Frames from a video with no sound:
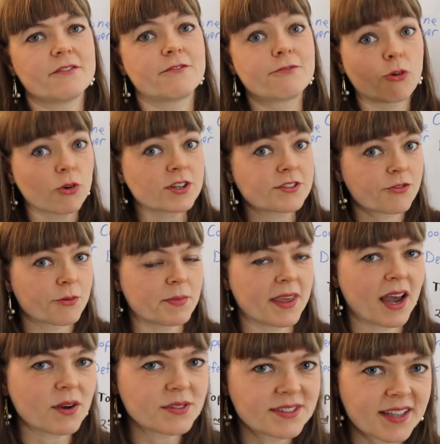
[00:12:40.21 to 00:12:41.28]
force from
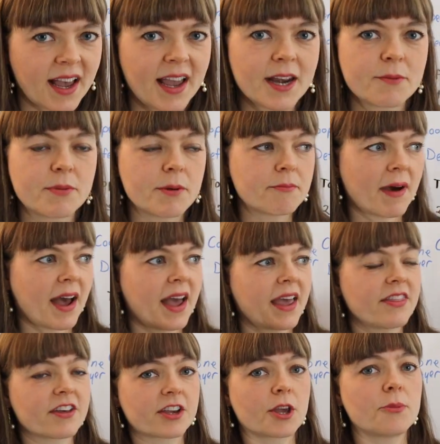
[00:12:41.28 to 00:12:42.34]
the outside, but
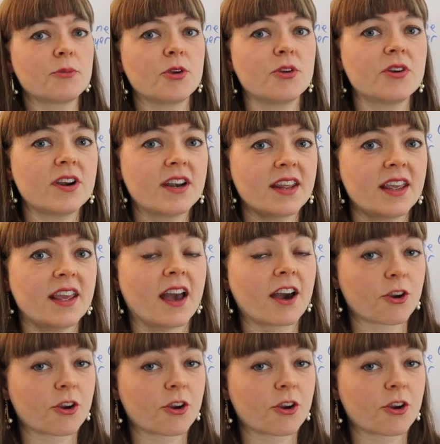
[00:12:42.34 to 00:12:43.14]
by the community